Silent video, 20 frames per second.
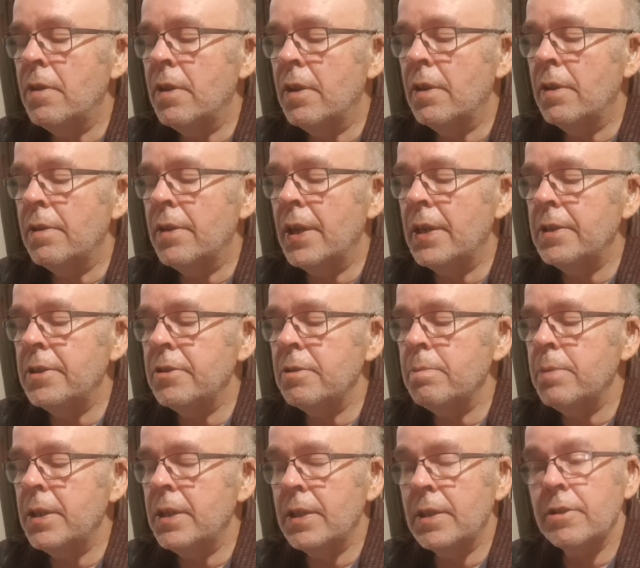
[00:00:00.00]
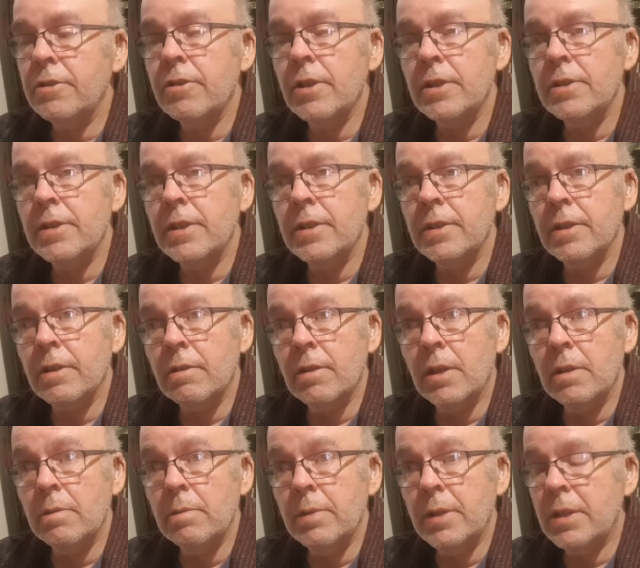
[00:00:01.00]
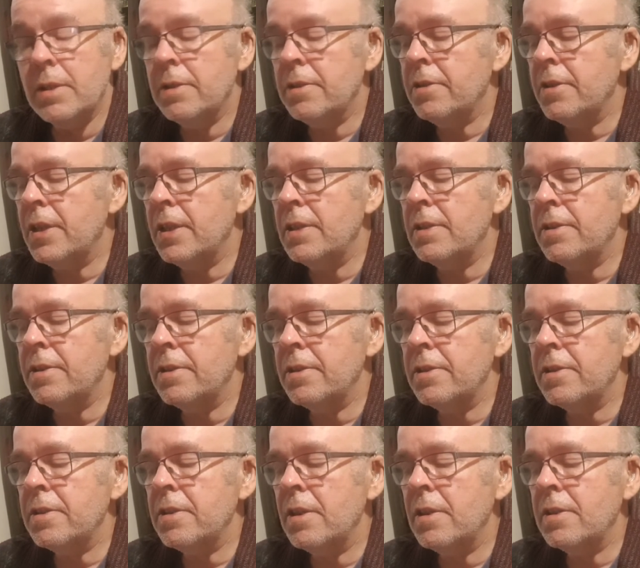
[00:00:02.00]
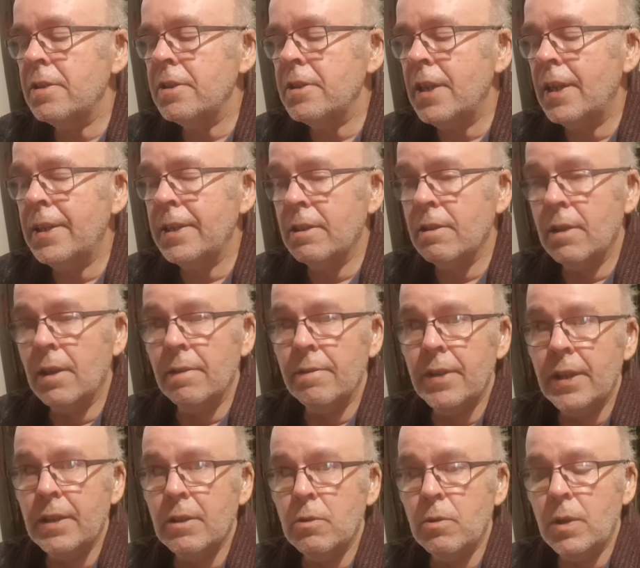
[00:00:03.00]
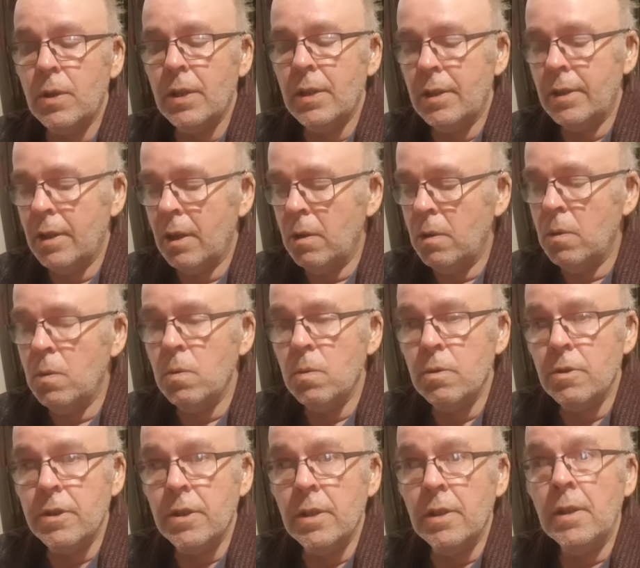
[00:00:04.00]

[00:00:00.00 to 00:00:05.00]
they should be interesting to grow, because these Telegraph, they're quite an old,